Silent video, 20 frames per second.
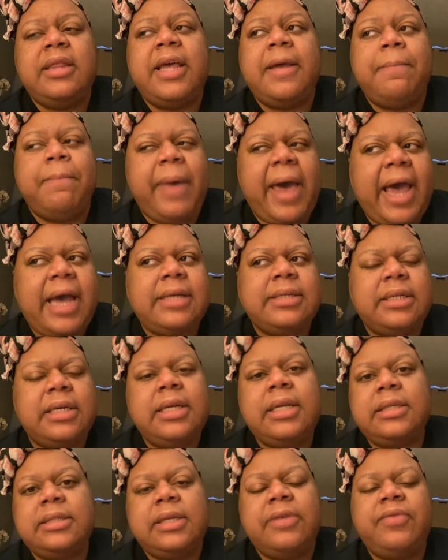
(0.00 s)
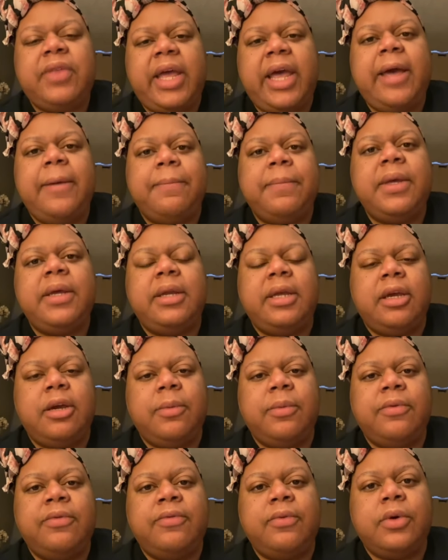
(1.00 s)
They backed in as if they had been
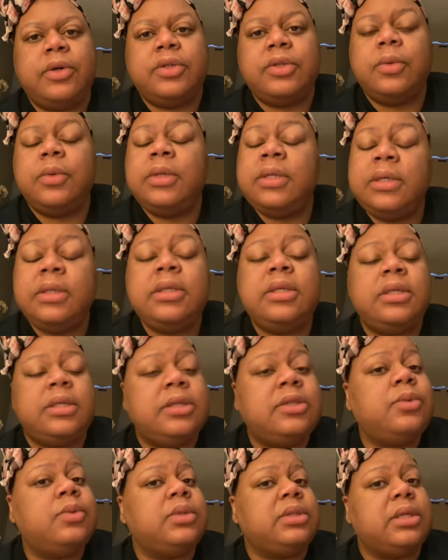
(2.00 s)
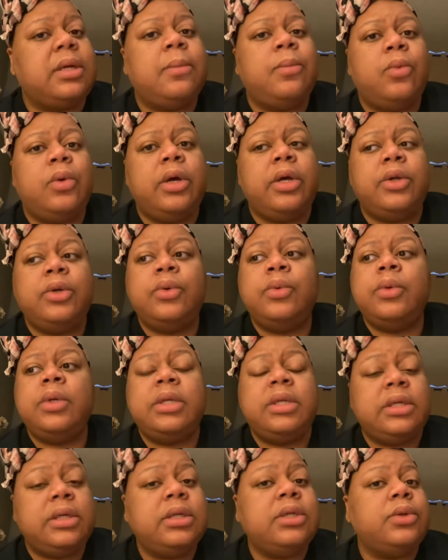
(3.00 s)
here before. So clearly this was someone who
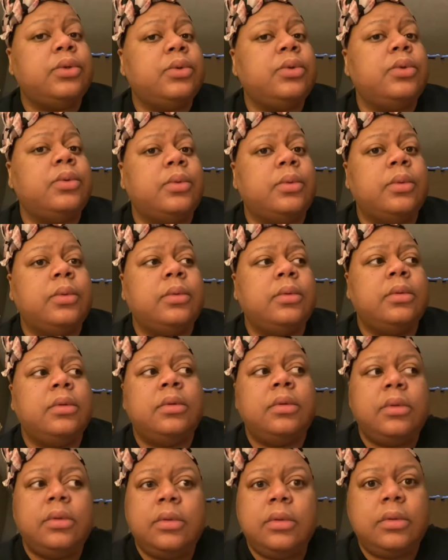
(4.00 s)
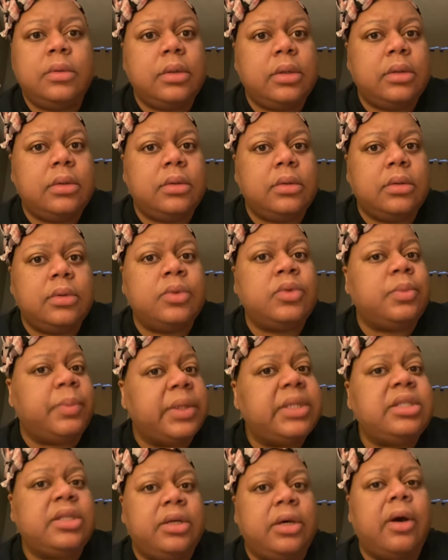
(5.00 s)
who who's
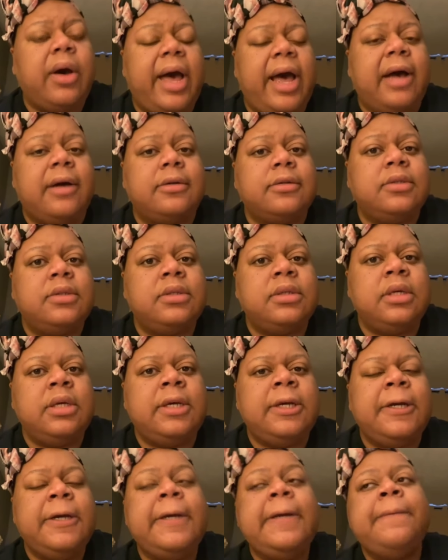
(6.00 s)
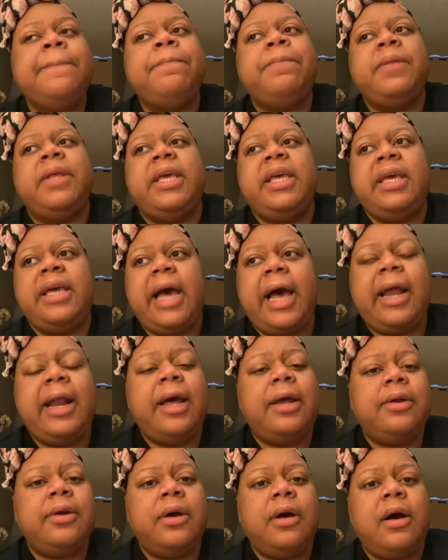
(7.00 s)
been to your house. He got
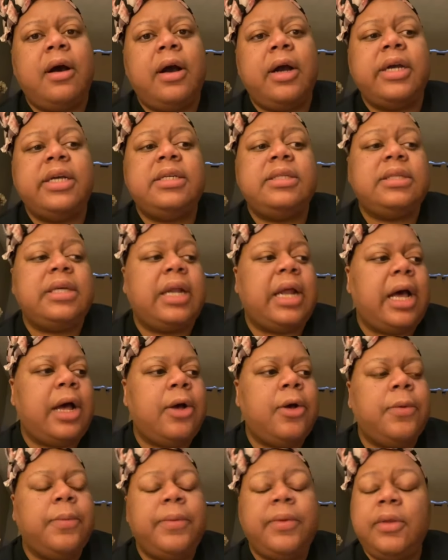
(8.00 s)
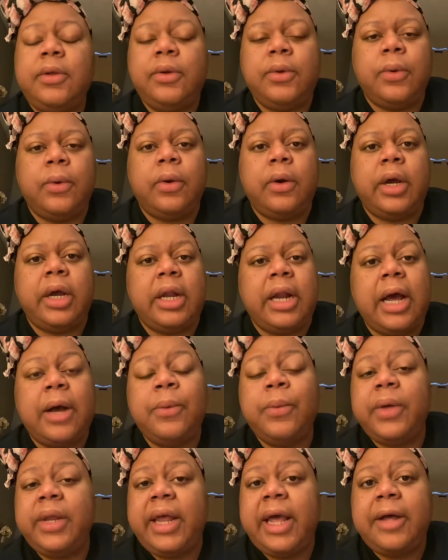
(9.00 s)
out the car. He said, I opened the door and I
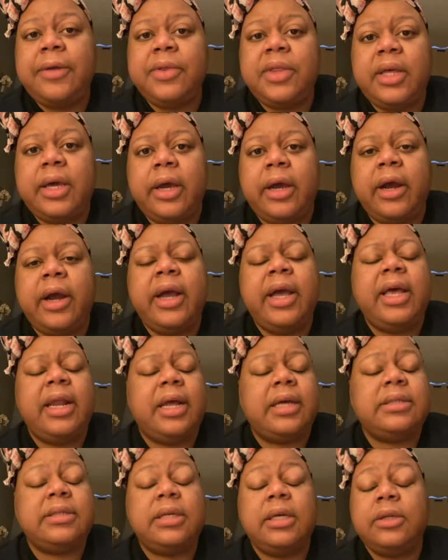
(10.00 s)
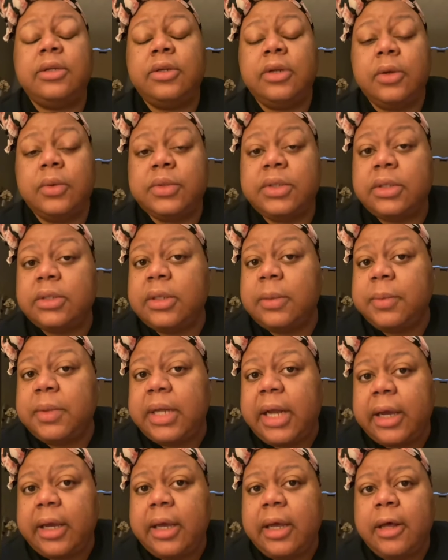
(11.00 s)
went out there and I said, You know, is there
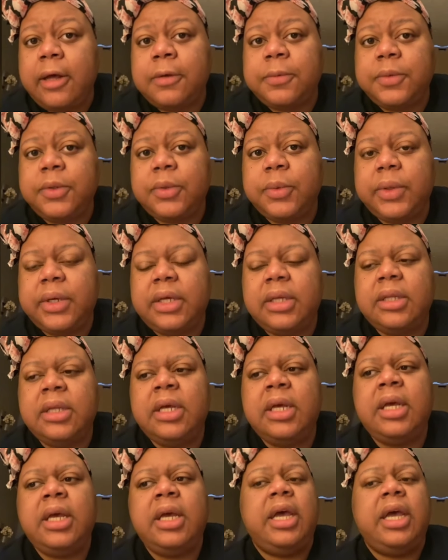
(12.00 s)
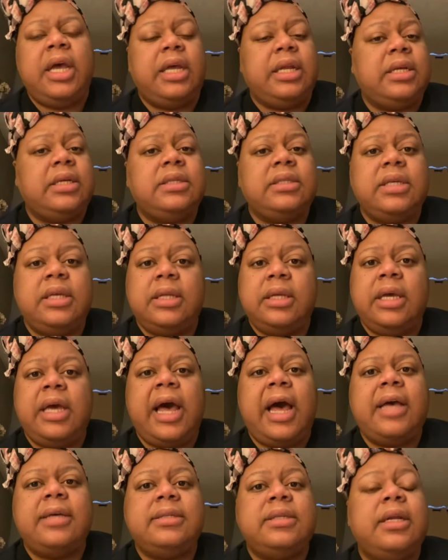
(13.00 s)
something I can help you with? And he said, The
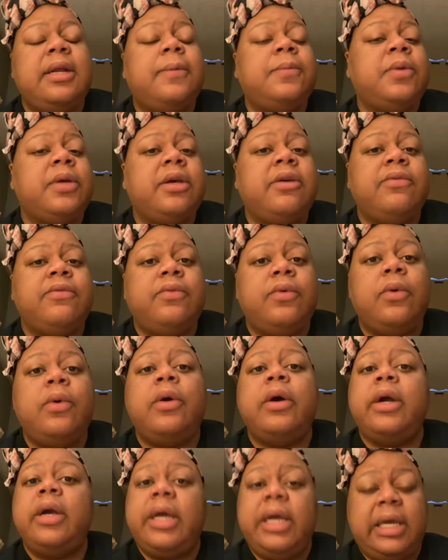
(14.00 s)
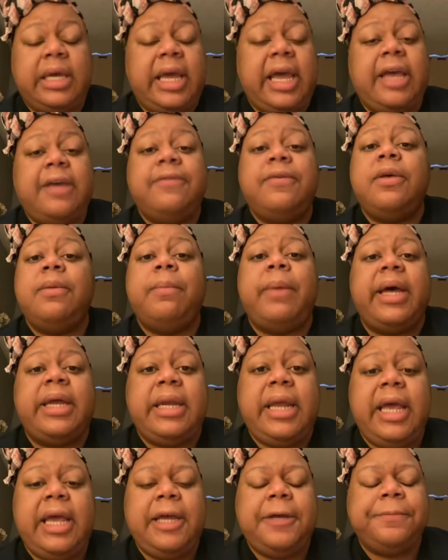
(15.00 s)
guy said, I'm looking for, and gave him my
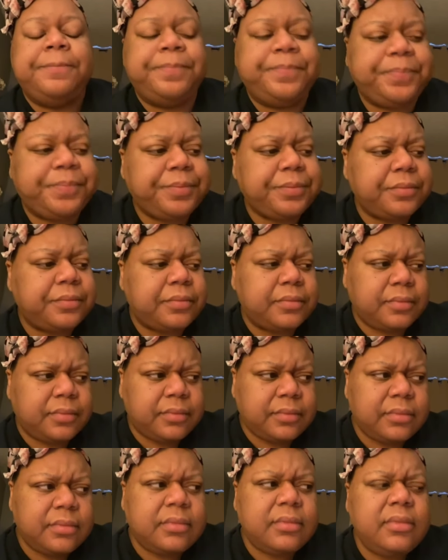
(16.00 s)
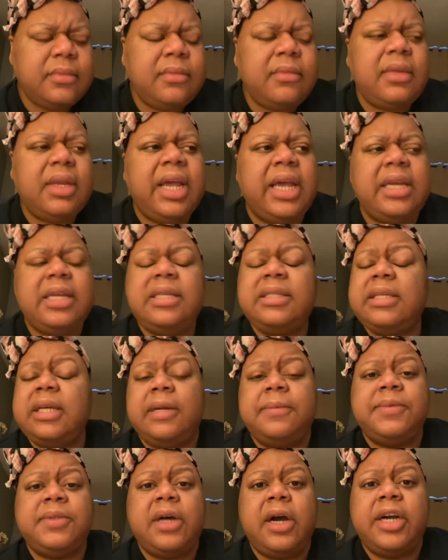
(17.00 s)
name. And he said,
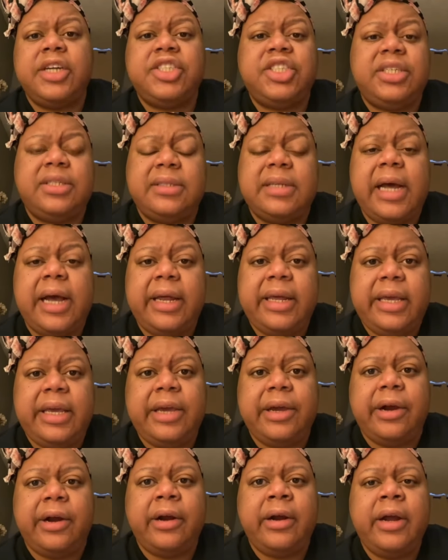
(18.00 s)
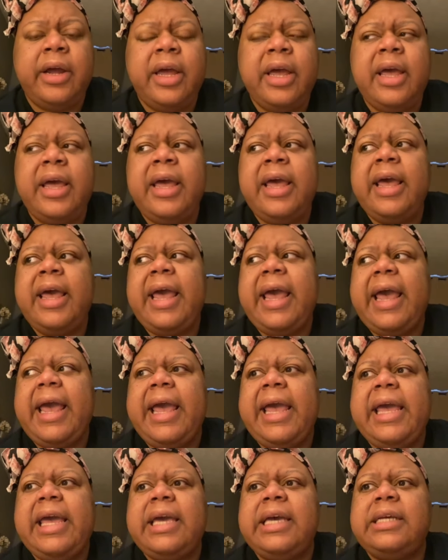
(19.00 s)
I'm sorry, she's not here.
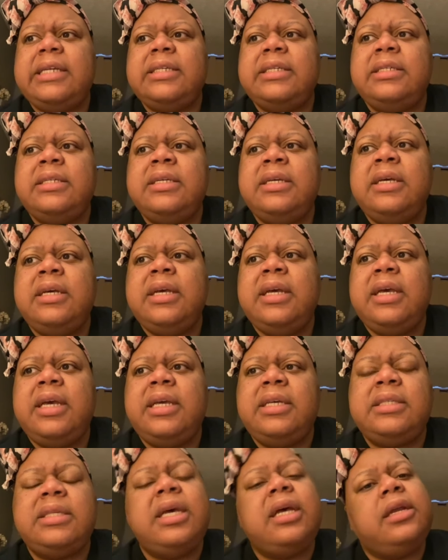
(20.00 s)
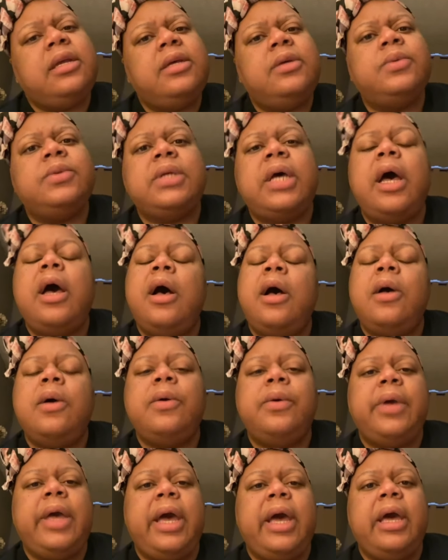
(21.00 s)
And he said, He was like,
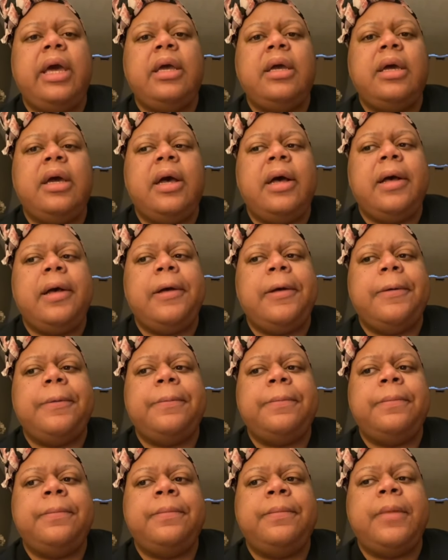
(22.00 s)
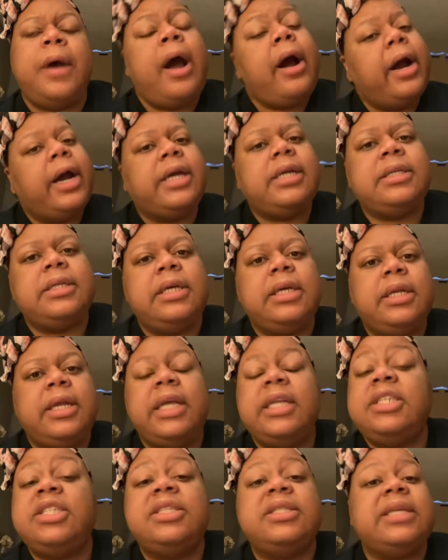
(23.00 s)
Oh, okay. Um, all right then.
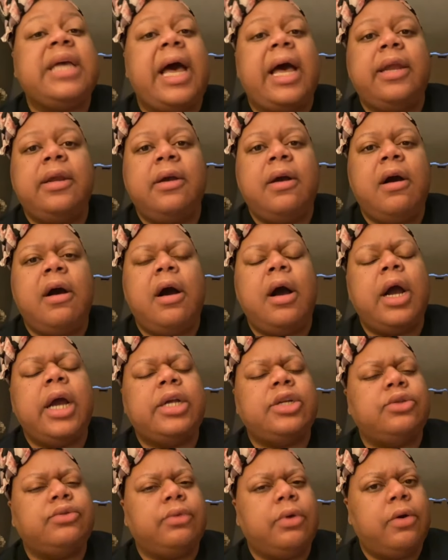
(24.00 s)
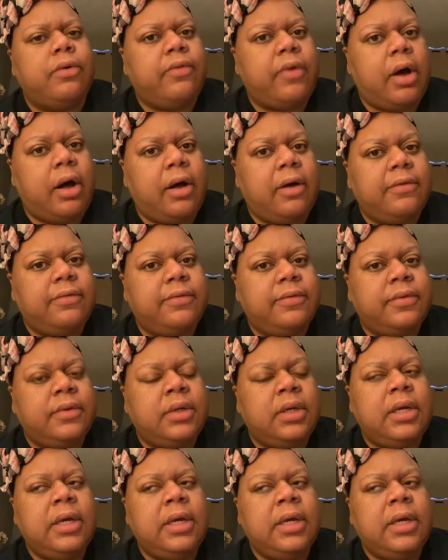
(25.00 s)
And just got in the car and drove off.